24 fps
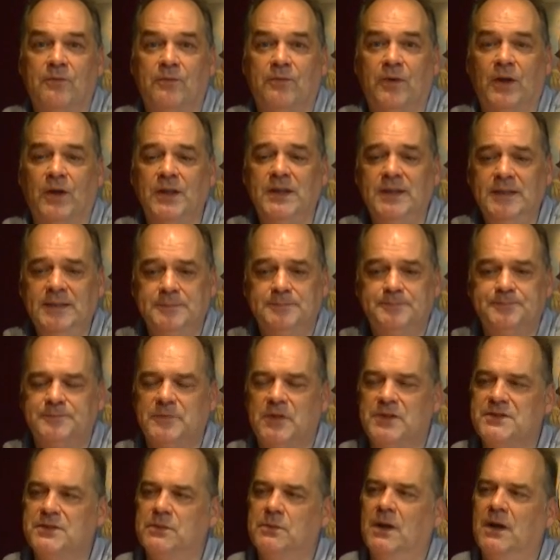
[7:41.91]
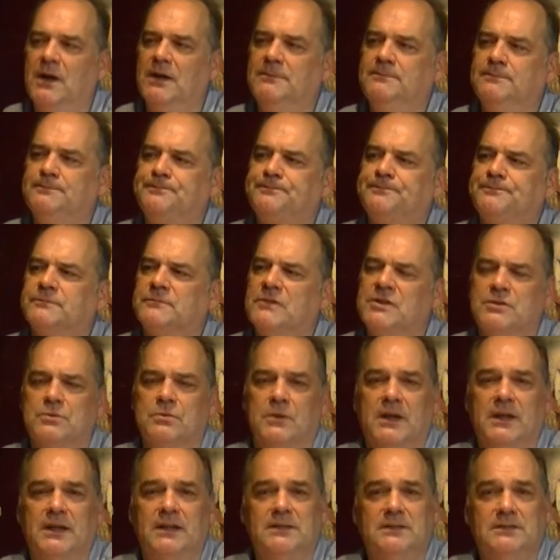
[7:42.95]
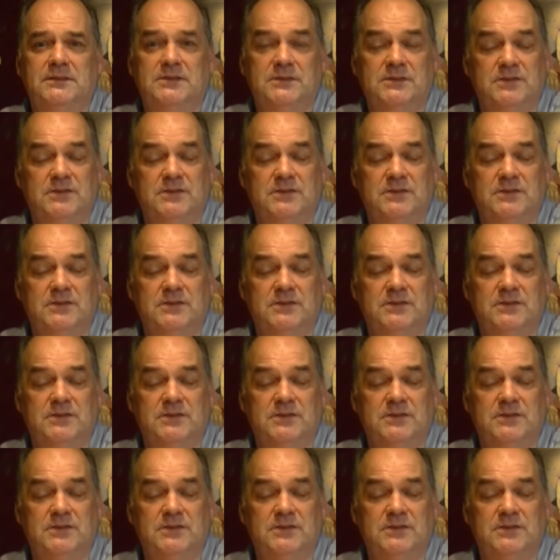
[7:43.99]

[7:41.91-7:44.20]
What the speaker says: fun, as it were, as well.